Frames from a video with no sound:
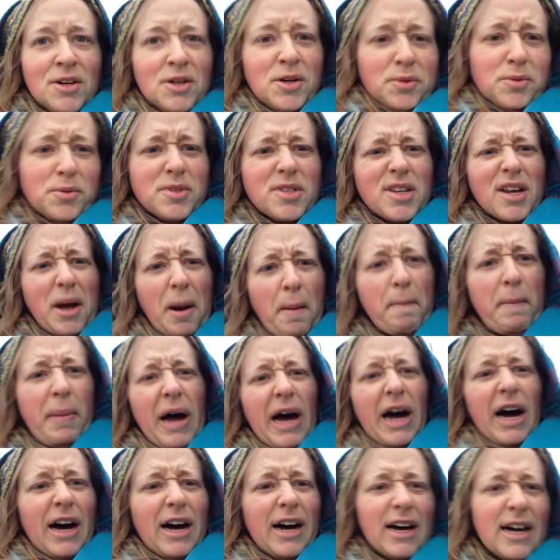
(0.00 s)
it was like a
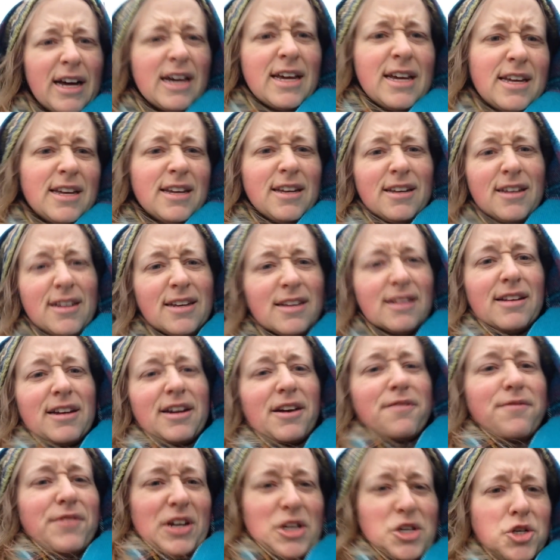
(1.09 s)
pie, like a
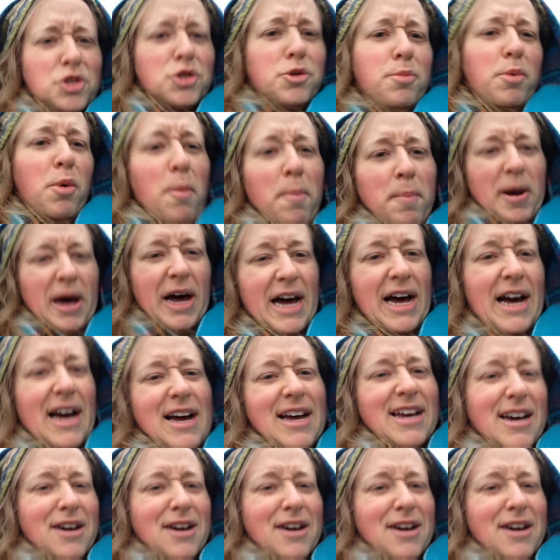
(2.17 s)
vegetable pie